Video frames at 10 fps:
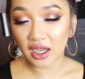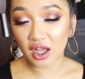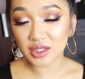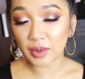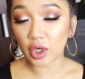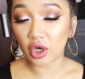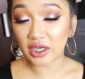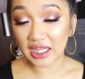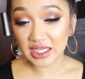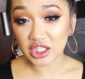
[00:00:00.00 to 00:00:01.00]
And last but not
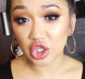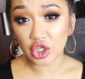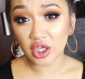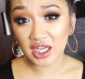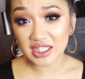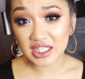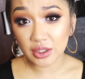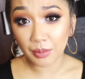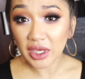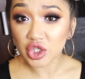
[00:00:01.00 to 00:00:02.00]
least, you guys need
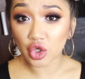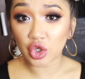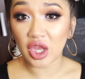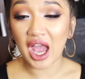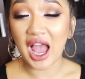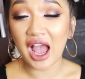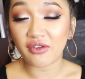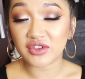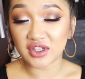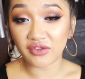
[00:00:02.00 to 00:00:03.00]
to make sure you
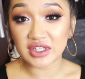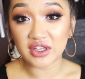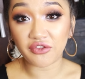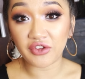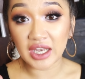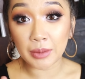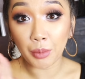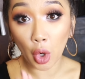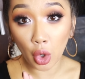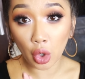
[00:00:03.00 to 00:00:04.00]
have something to fill in
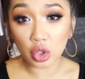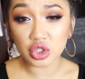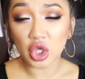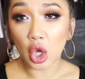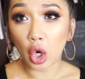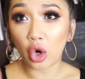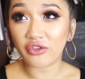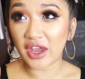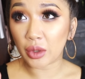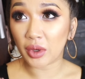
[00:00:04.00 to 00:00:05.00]
pores, or
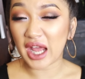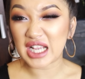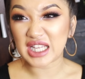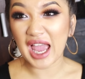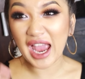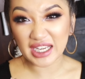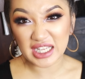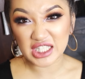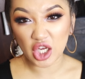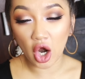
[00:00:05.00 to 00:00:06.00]
if anyone has that acne
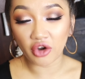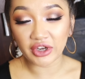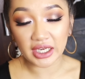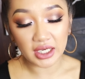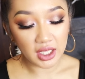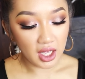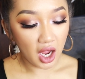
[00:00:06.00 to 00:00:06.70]
scarring.